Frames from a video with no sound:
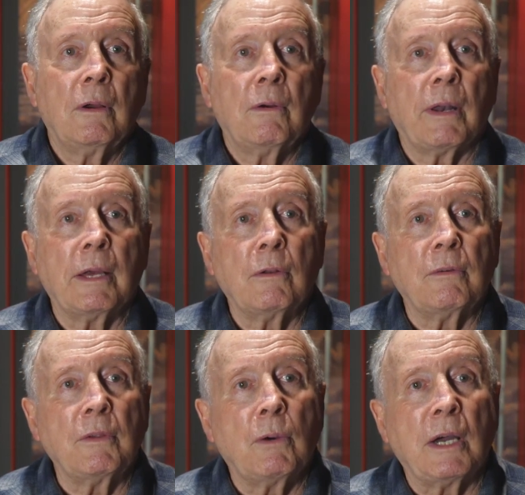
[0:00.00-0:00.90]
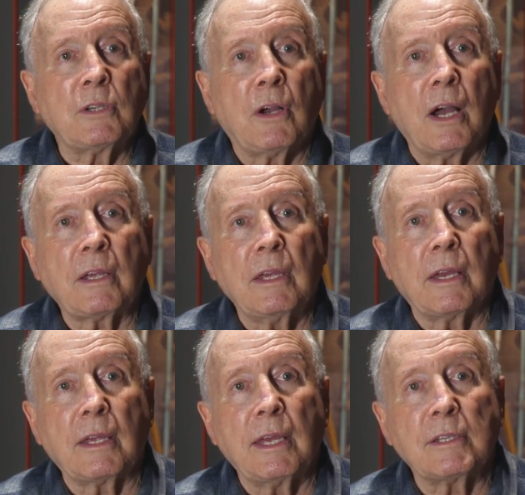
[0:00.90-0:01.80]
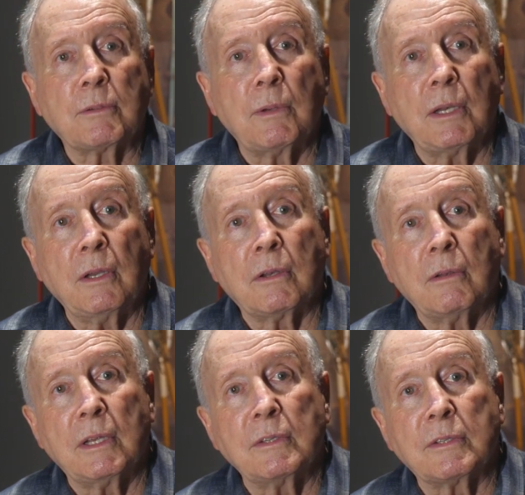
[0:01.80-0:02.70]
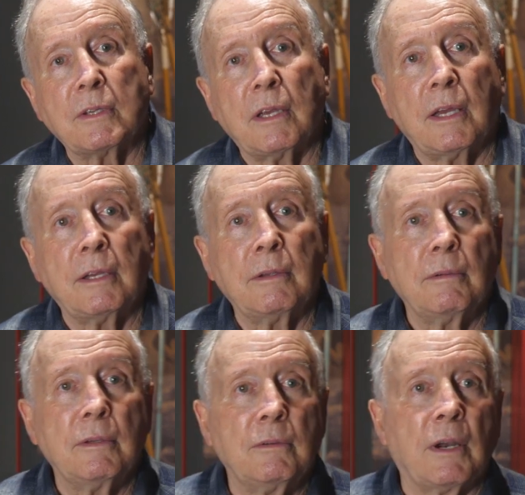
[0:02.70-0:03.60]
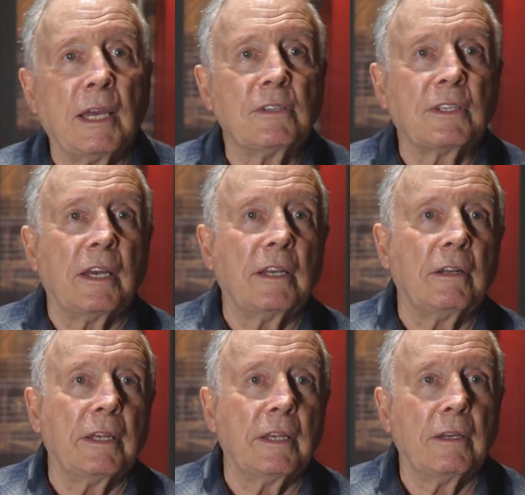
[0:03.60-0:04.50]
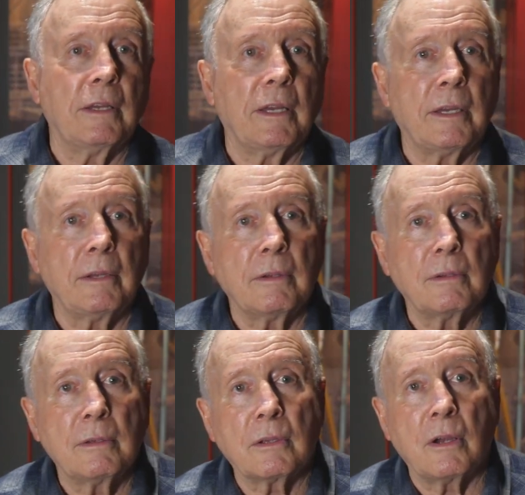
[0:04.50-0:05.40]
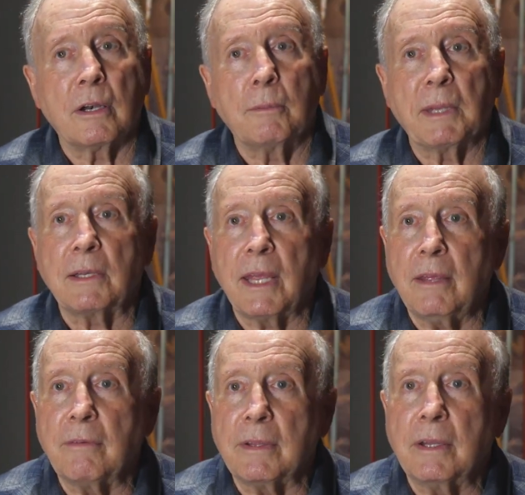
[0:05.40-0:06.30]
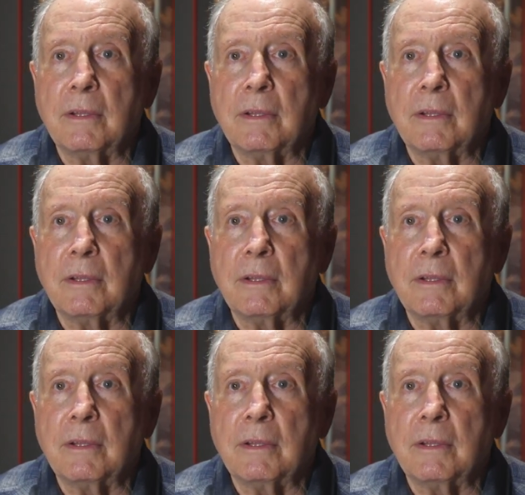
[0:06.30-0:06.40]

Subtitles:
well, I don't know if you watch hockey, I guess when there's Draisaitl and Connor McDavid,